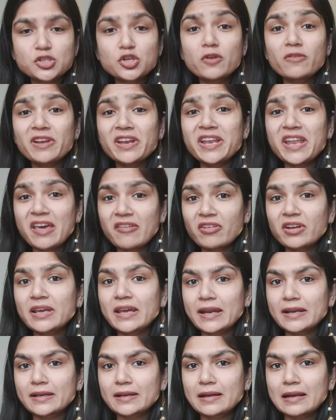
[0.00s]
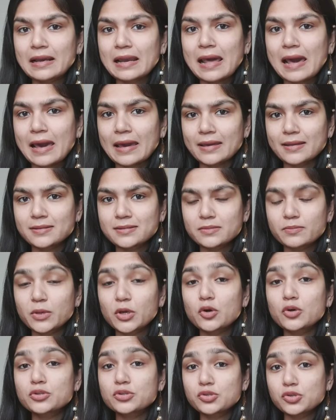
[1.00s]
you will never get clients
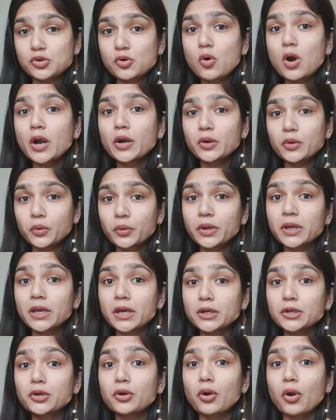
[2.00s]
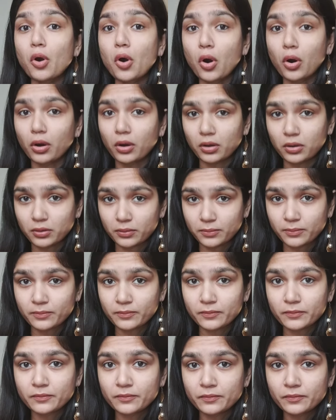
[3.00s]
because you are doing it wrong.
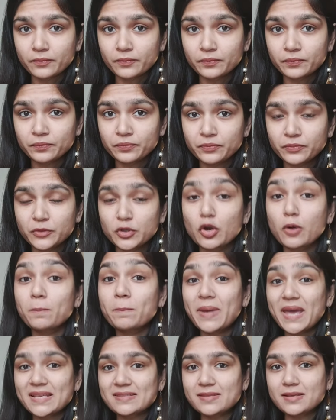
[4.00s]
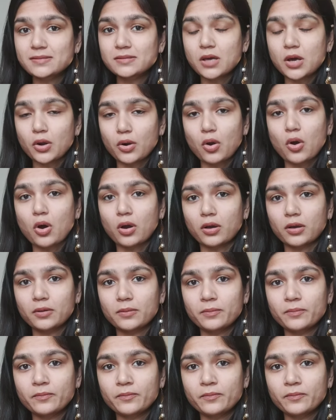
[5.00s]
Your basics are wrong.